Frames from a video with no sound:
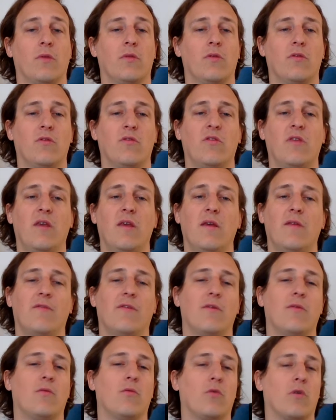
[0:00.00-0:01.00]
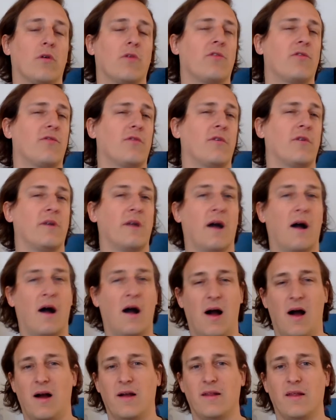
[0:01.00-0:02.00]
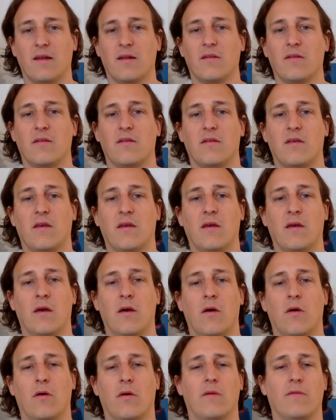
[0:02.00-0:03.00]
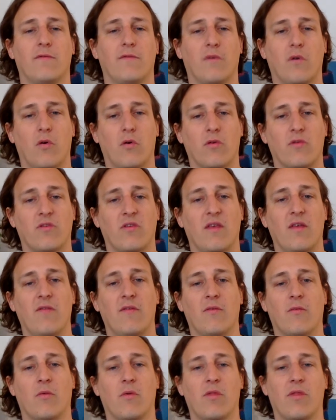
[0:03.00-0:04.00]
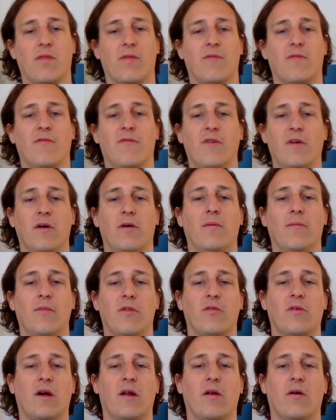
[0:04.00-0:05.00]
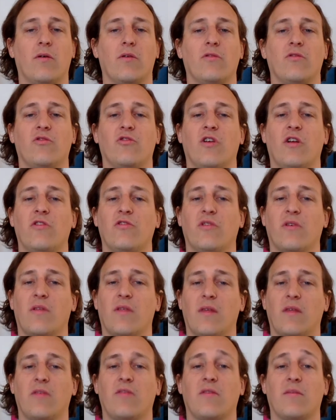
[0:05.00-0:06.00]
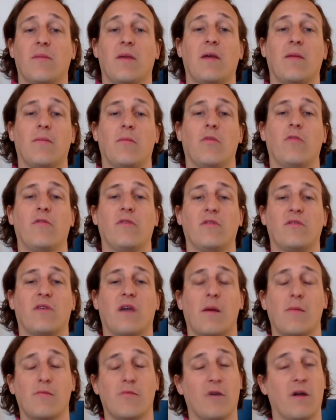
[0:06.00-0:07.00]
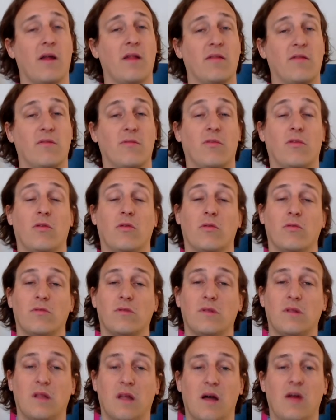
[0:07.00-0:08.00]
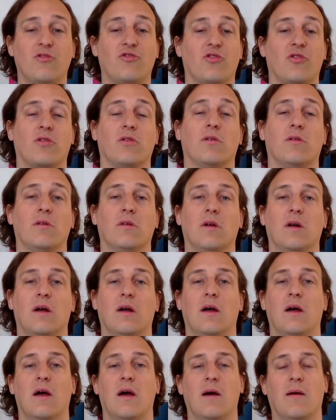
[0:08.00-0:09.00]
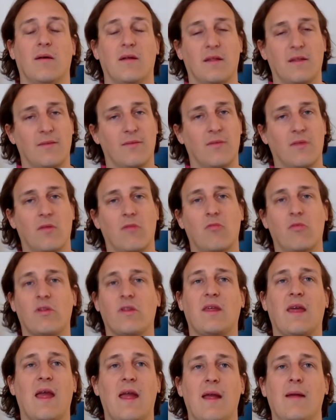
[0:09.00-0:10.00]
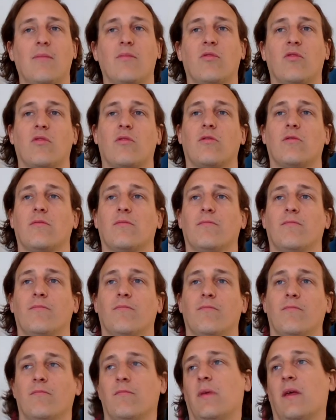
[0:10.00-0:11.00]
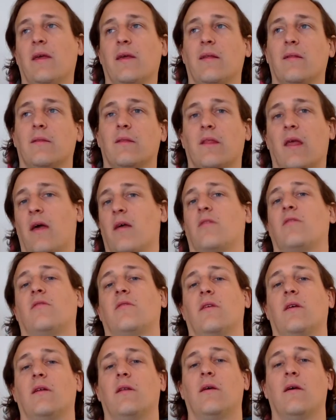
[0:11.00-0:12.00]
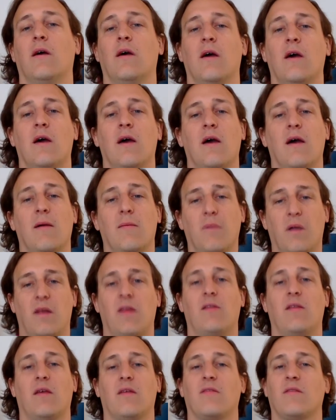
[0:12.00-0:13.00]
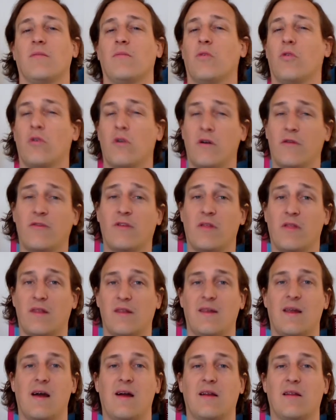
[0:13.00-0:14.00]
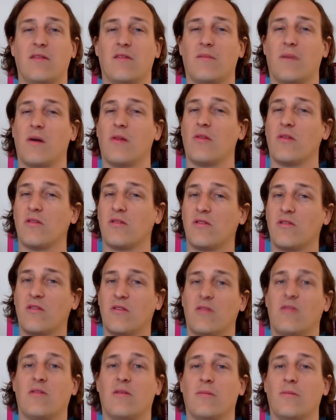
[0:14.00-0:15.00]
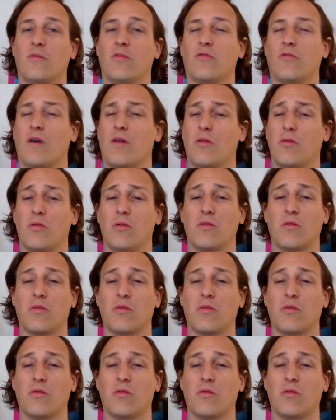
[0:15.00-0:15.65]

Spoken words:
to see if it works for an audience. Of course, even with film, they're not always changing things to make movies comprehensible or logical. When games are being tested, beta tested, more often than not, it's about the systems rather than